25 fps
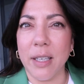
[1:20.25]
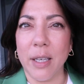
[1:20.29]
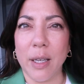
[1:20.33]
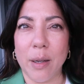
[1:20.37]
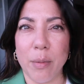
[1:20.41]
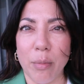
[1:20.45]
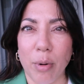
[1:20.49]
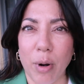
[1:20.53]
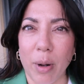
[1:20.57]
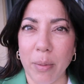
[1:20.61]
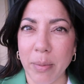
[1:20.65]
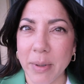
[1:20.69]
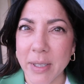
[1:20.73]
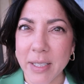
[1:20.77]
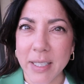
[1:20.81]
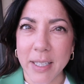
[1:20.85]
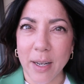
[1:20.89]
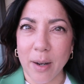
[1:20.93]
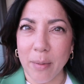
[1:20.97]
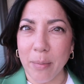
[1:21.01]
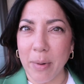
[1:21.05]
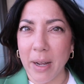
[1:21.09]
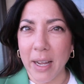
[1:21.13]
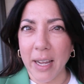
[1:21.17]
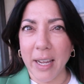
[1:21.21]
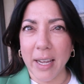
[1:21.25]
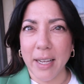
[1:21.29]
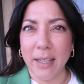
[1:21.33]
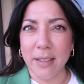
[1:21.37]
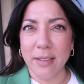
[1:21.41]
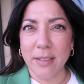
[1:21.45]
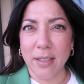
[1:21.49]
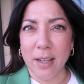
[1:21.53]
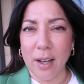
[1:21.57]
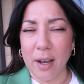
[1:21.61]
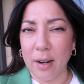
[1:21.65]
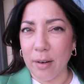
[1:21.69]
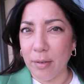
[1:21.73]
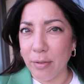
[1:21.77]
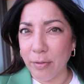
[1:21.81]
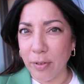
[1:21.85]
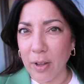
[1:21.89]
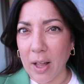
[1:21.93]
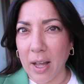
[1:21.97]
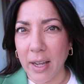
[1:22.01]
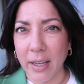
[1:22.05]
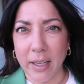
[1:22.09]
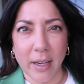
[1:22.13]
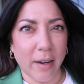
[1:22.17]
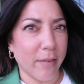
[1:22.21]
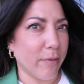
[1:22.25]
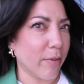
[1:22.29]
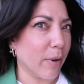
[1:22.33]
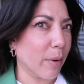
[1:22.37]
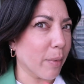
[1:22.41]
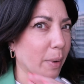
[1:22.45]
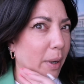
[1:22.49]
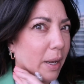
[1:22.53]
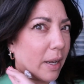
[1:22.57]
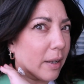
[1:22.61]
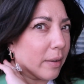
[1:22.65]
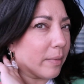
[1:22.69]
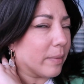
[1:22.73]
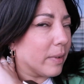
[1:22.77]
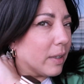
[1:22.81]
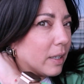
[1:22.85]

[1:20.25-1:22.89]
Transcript: You can probably tell my hair's kind of flying everywhere.